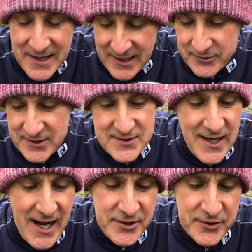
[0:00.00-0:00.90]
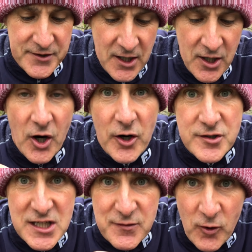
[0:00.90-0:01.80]
Now the standard our
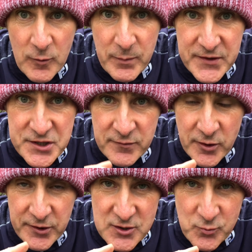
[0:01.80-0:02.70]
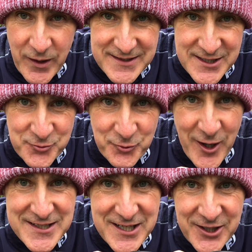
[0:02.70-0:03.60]
default position for this weight is
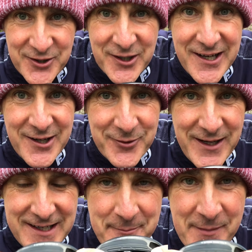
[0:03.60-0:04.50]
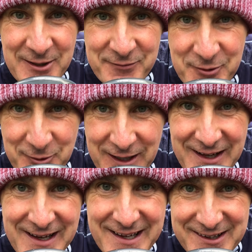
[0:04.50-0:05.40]
right here, right in the middle of the rail.
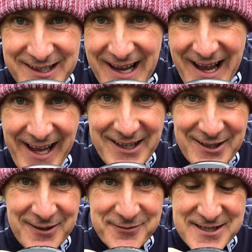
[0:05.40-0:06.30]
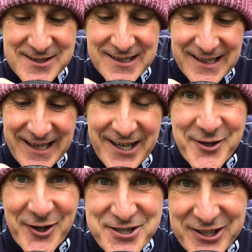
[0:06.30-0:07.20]
The angle of this
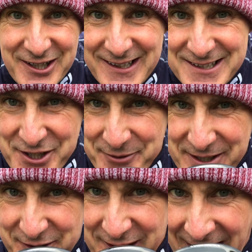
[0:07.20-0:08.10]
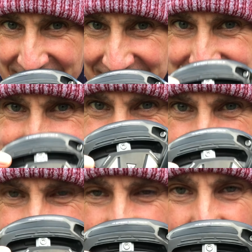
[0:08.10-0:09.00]
inertia generator can throw
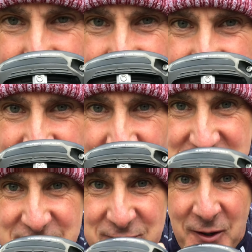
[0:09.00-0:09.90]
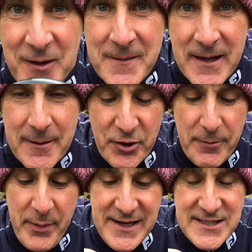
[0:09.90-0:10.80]
you off at first of all, but the
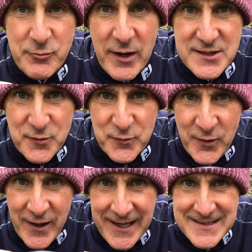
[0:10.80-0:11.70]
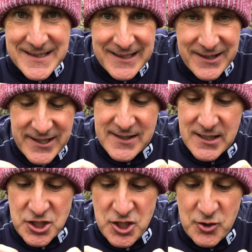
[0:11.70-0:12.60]
best way to find this
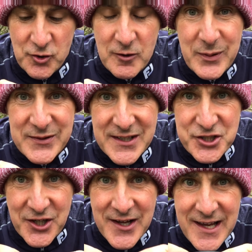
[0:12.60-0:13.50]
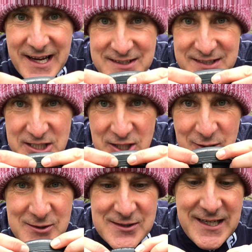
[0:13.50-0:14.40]
neutral position is to
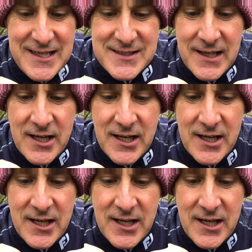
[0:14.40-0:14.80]
use these